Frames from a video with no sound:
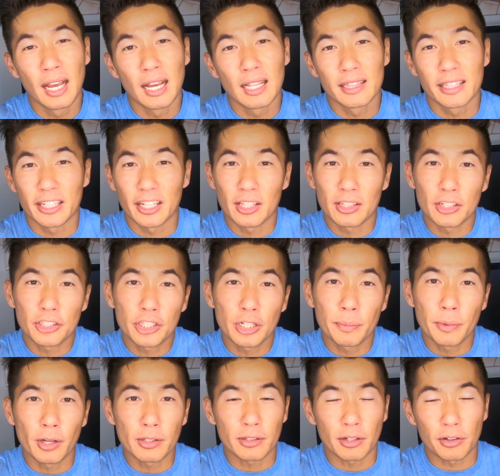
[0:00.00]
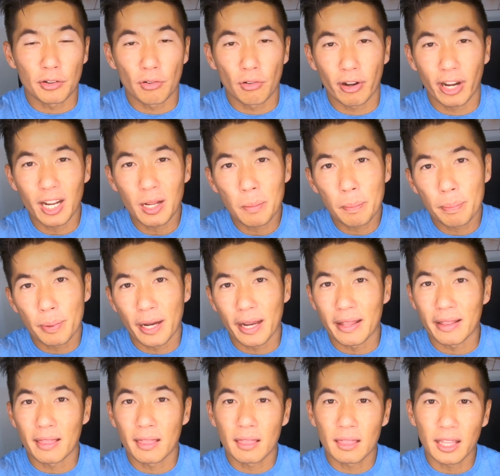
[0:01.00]
The other 2 modes are great, but I
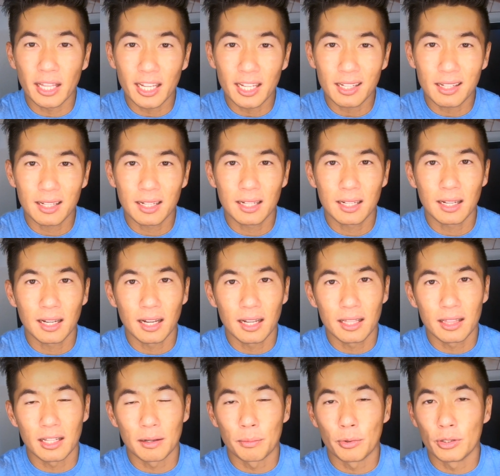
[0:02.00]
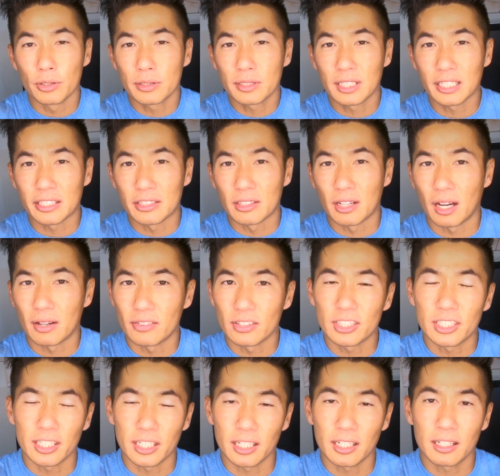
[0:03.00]
think they're mostly
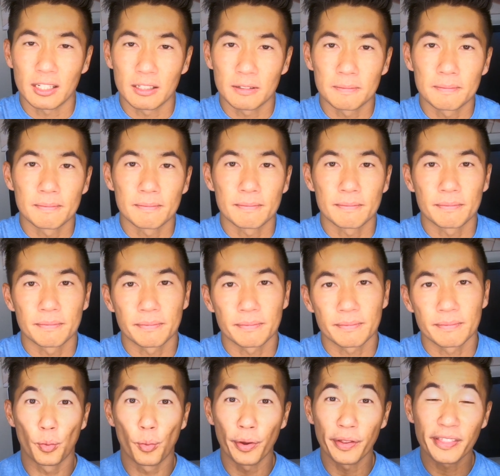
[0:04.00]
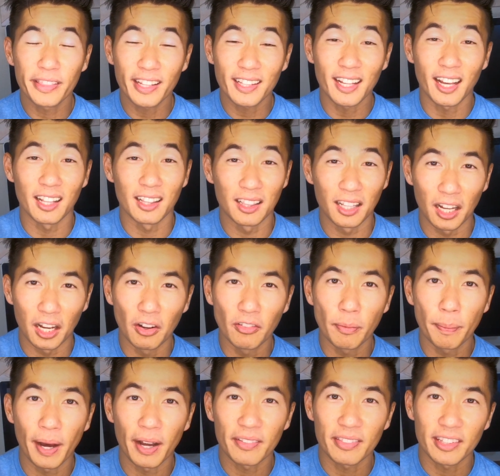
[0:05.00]
novelty. One thing that I love
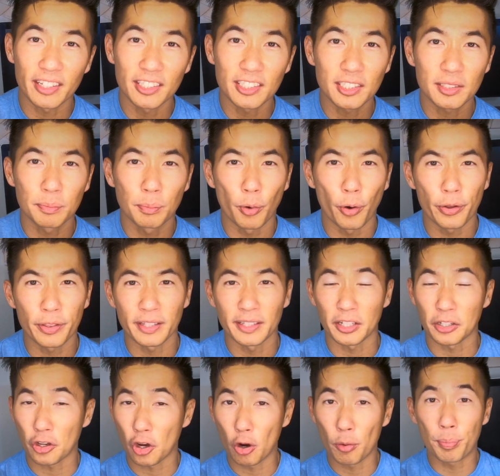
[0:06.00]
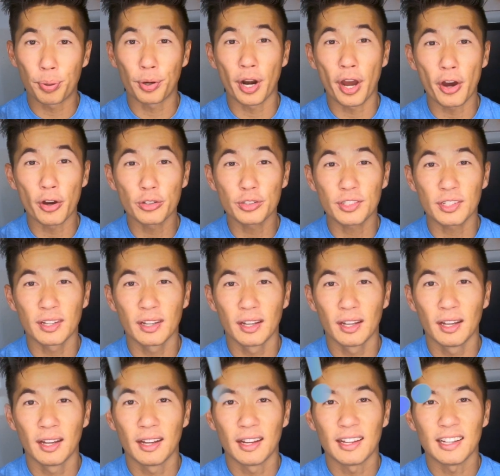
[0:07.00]
about this more than the GoPros
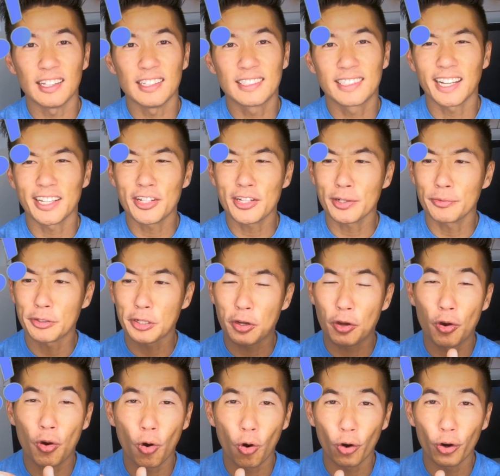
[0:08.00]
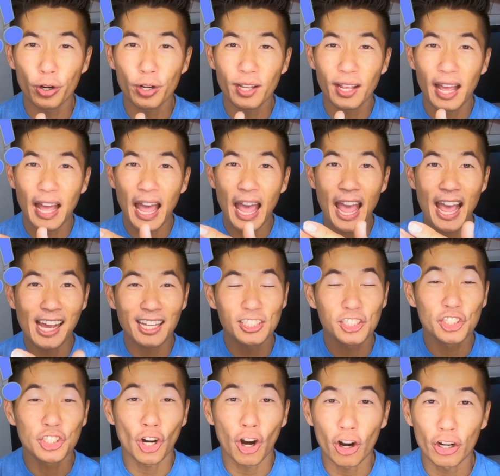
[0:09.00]
is that you can record and
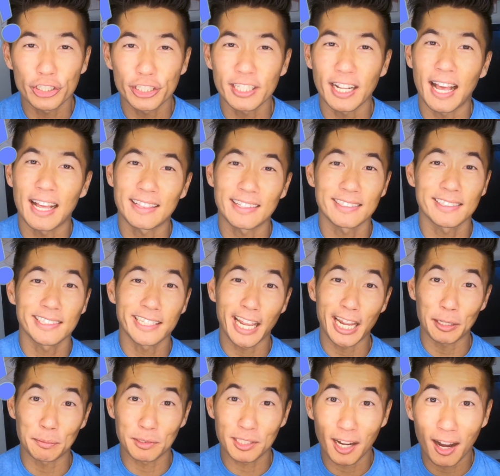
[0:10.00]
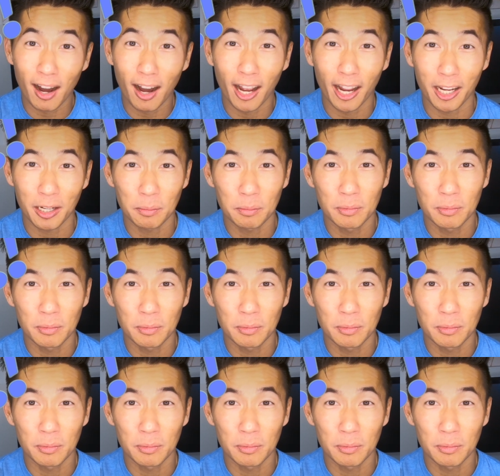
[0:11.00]
charge it at the same time.